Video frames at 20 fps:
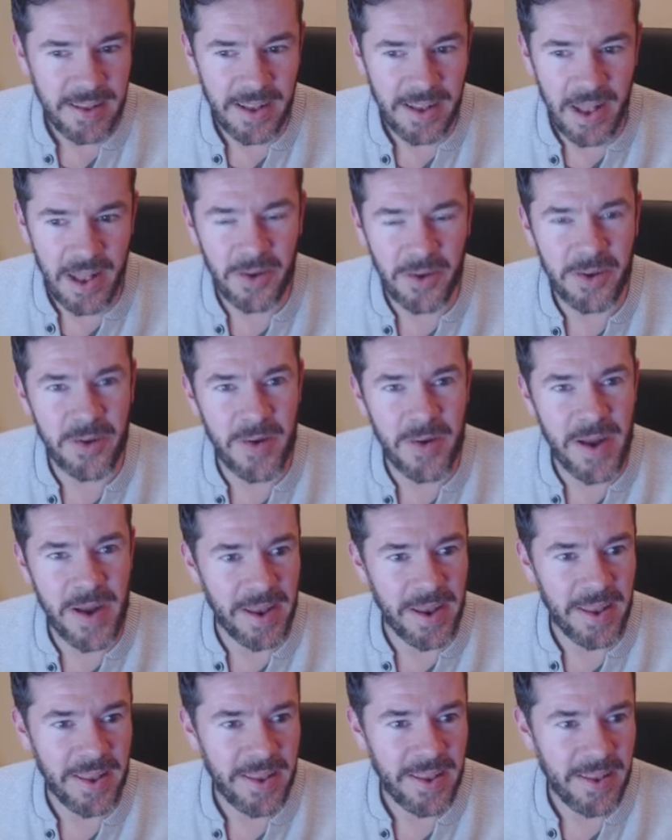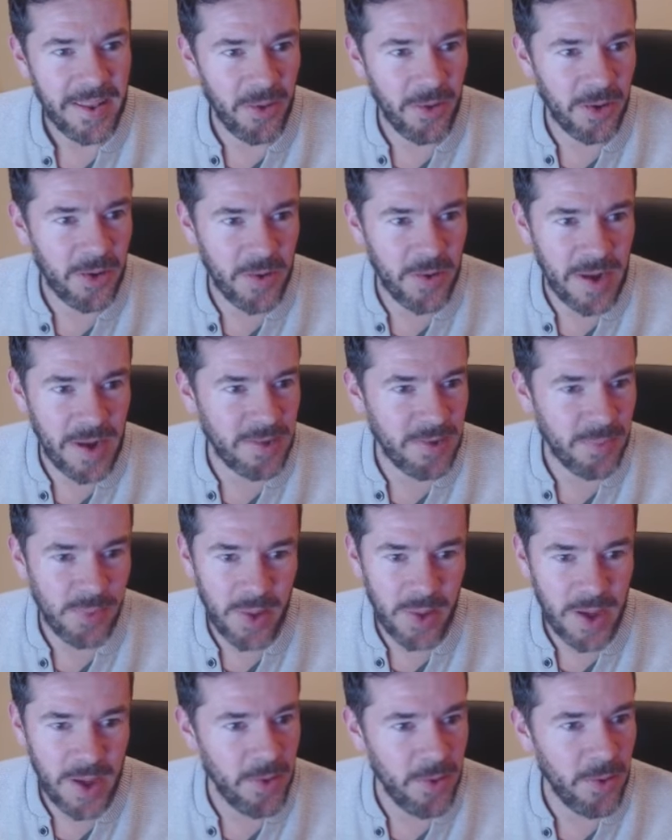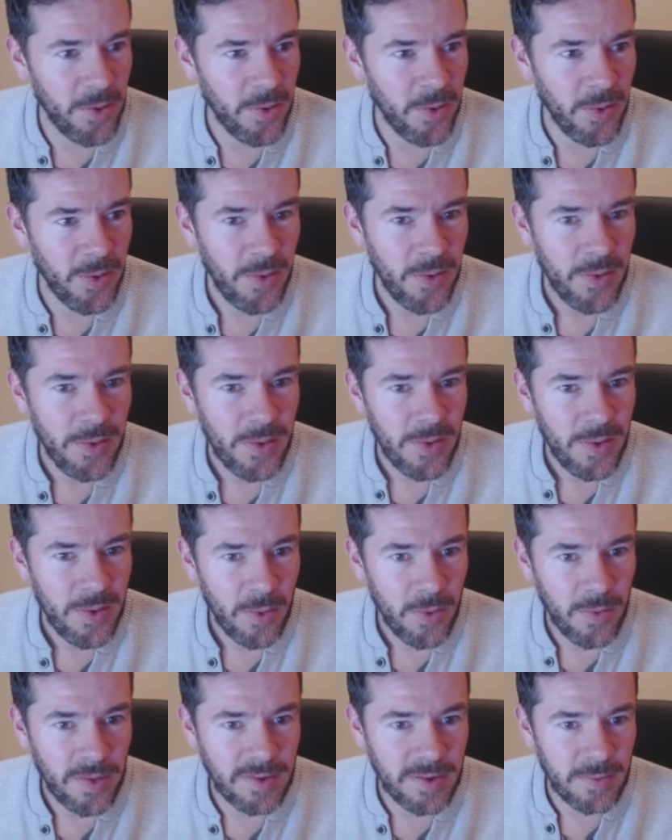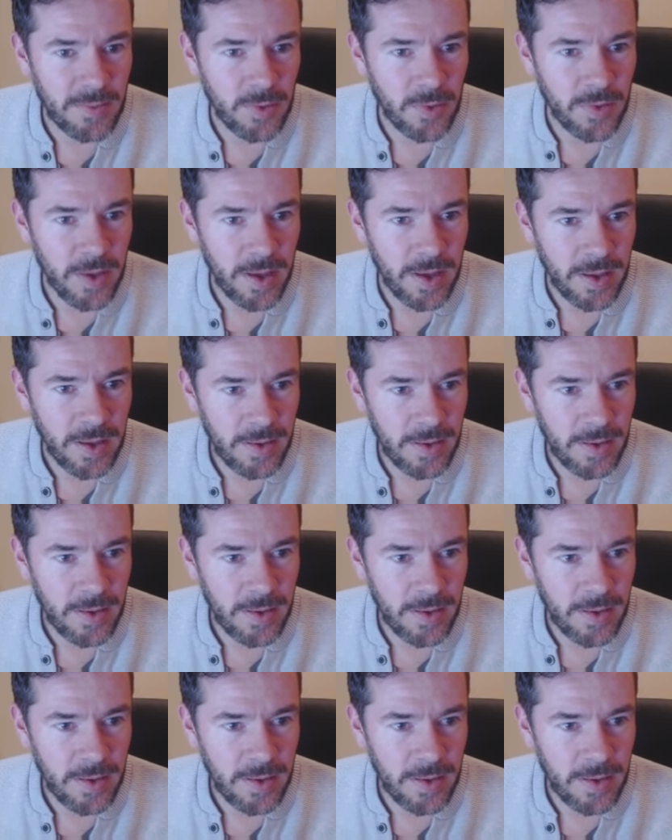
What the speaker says: not great. Not great to play at all. Well, there's a moongate.